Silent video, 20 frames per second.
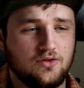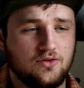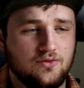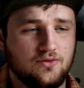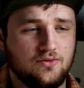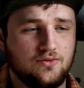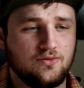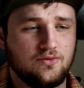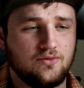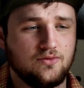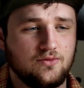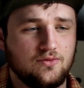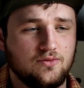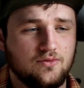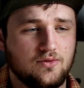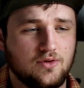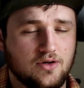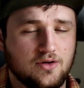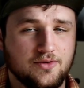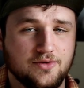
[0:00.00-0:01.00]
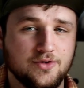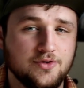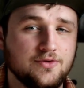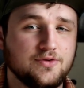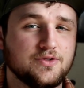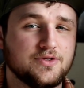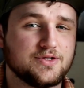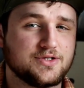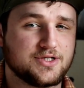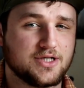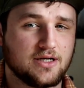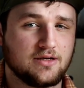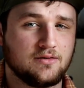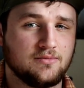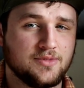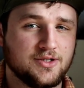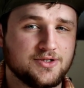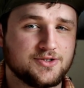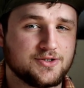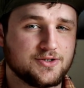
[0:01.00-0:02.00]
you are new to the
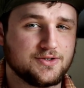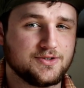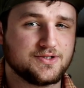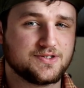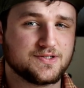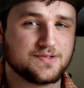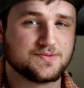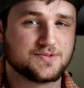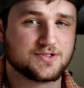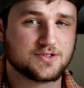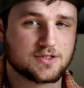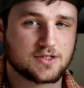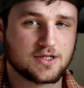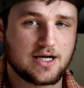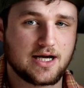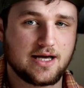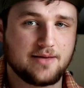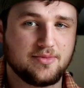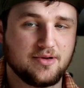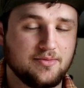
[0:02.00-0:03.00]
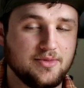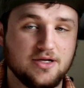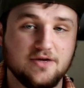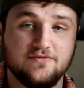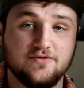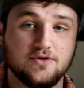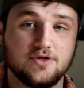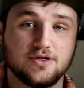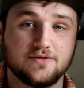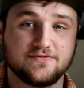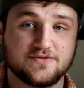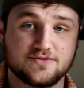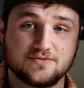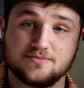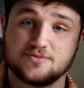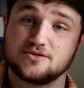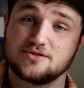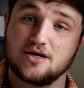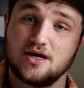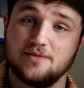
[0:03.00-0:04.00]
channel, make sure you subscribe. I mean, if you could have
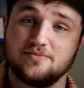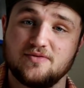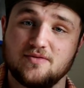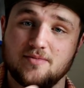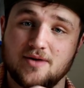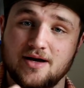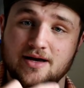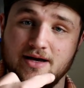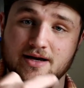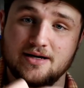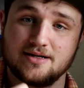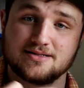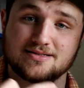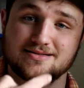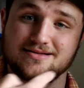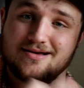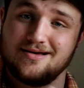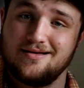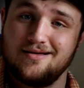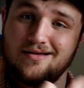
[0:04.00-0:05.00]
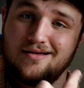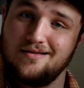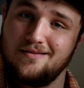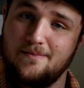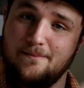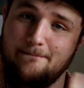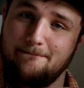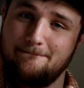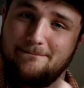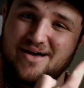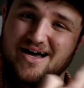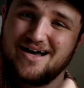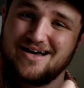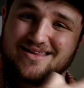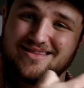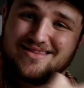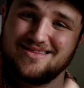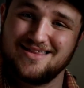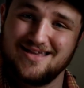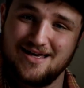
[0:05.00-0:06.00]
subscribed to my ass
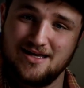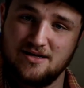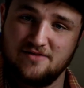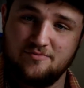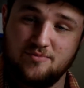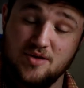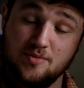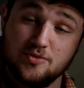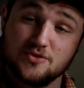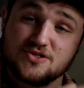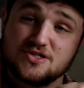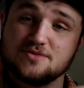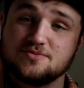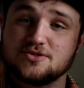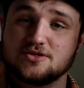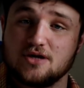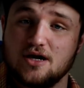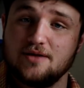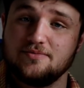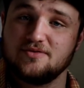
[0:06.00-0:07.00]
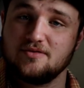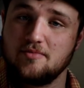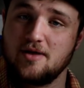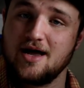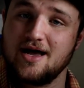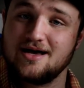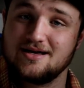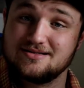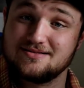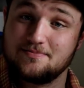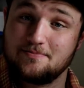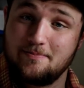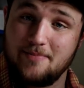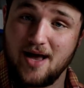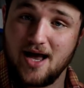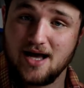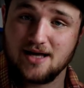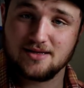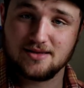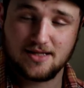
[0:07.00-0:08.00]
back then, if people subscribed to my ass
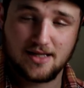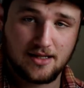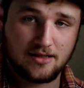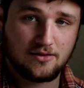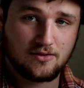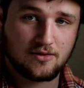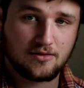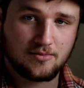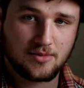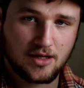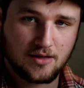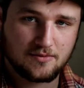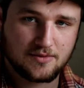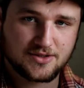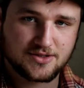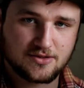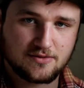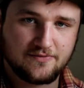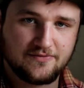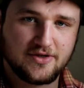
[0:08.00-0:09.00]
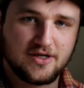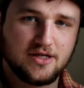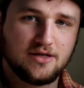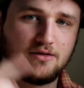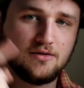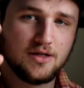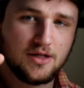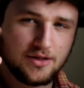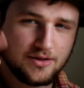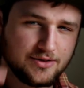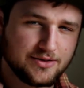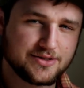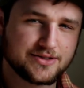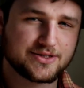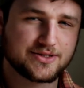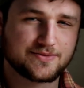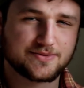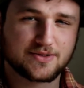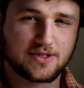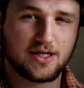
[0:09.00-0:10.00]
back then during my original video,
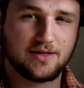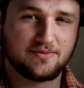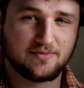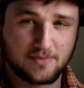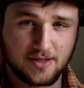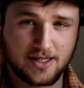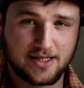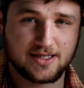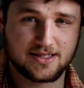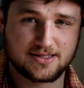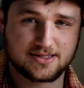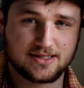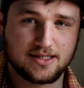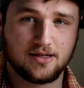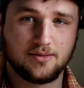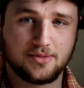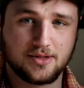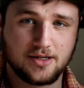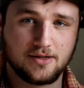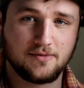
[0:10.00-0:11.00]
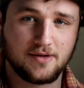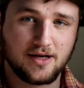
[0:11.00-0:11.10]
you can subscribe to my ass now. But